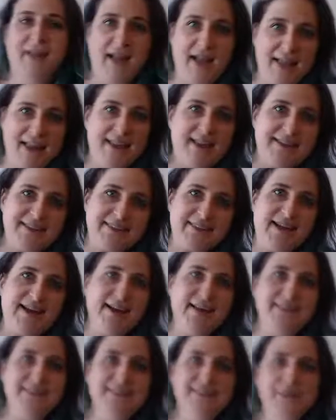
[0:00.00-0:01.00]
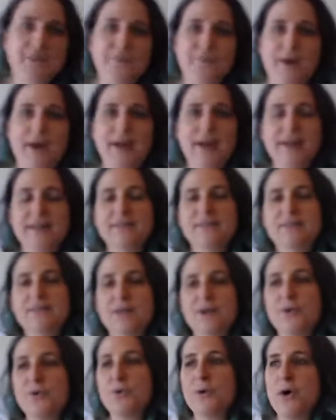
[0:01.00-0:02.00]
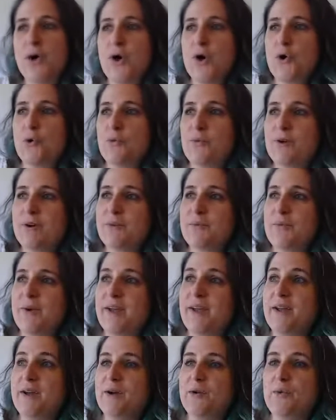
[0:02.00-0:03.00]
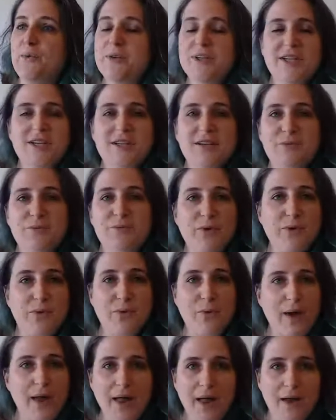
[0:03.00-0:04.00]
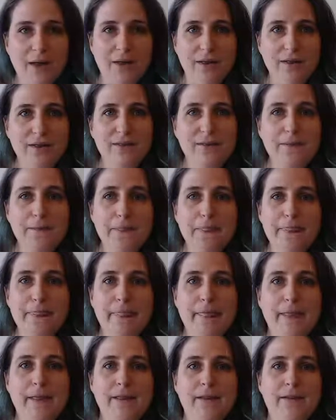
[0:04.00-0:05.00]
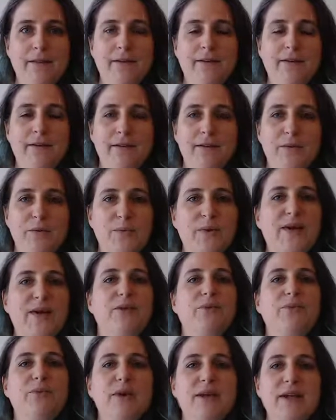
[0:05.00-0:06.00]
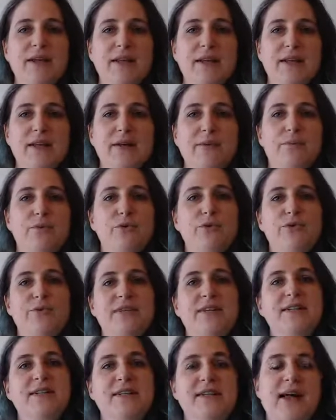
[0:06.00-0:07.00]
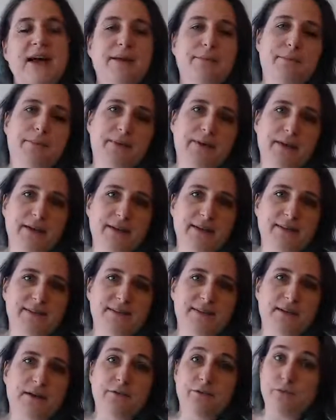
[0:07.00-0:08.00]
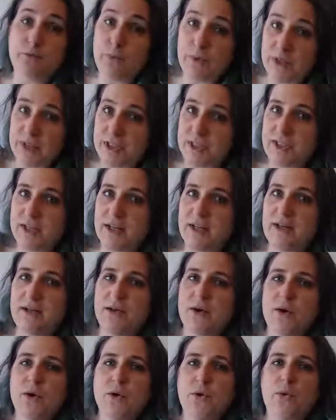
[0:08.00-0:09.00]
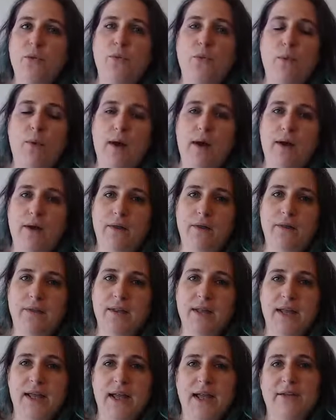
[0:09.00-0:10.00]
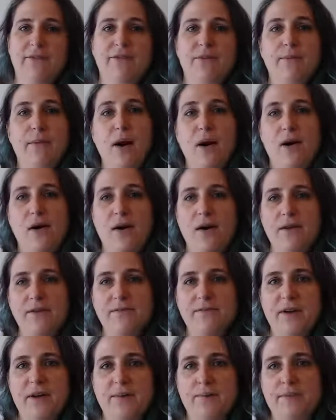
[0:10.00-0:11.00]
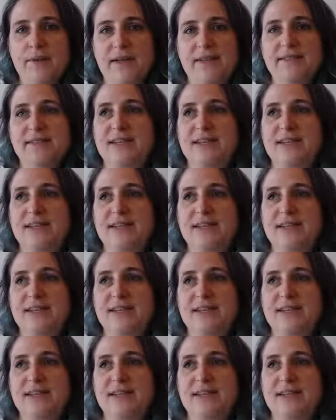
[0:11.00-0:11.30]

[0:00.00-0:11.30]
I like that. right? And so when we wish someone well, we can really move into that place of wishing well from a heartfelt place.